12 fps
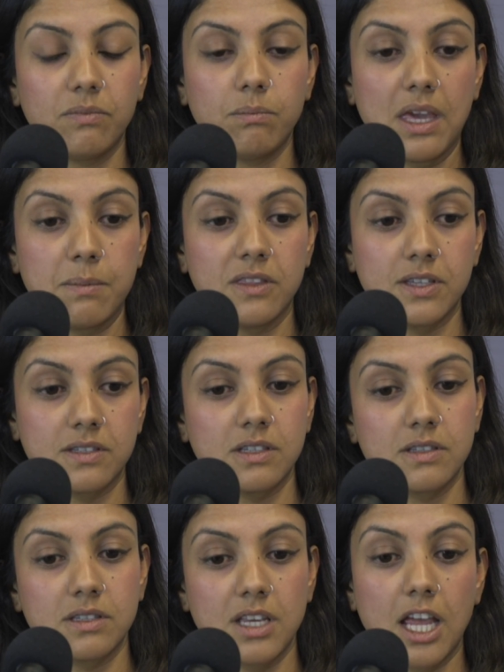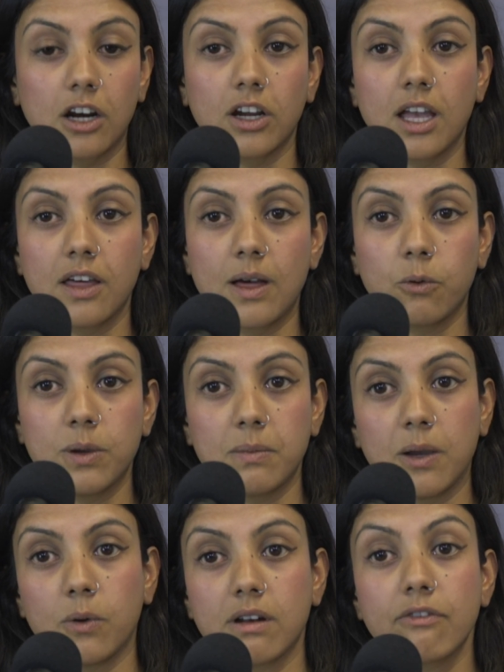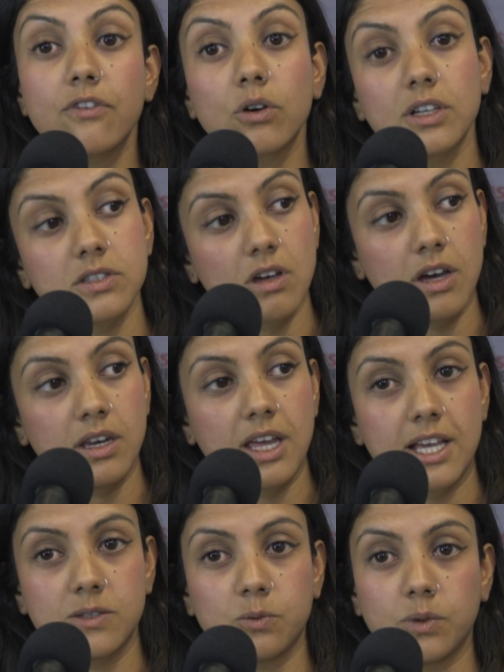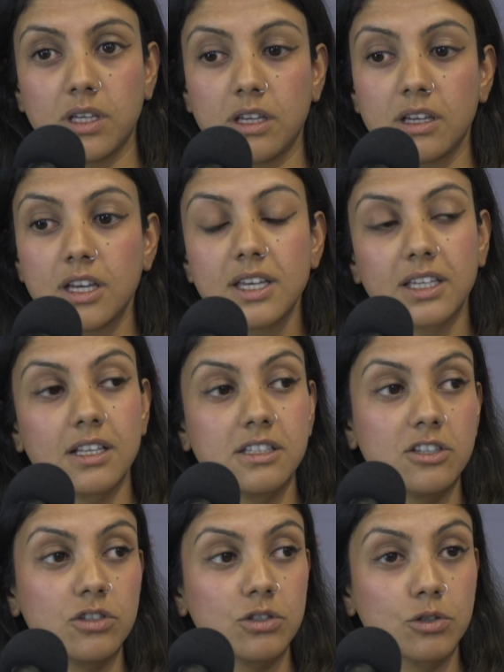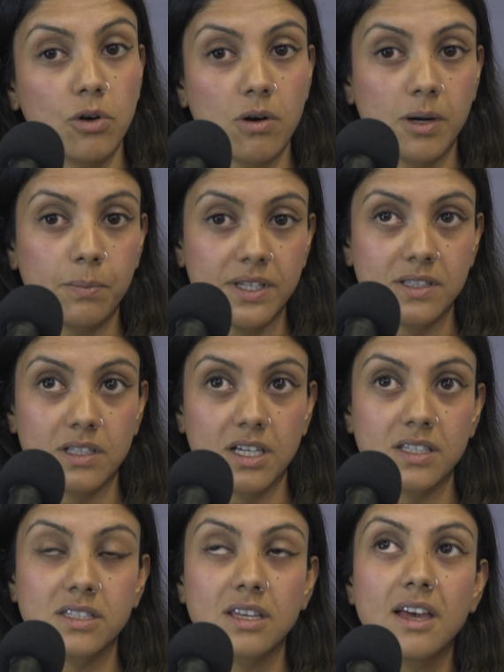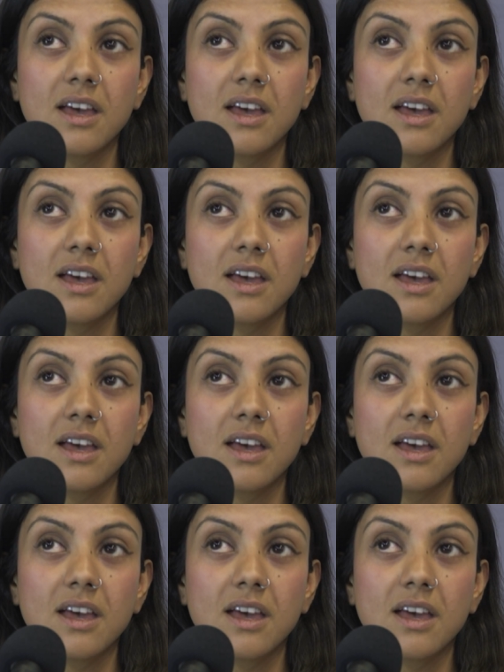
maybe this is an area that we might want to focus on as we continue to grow our business.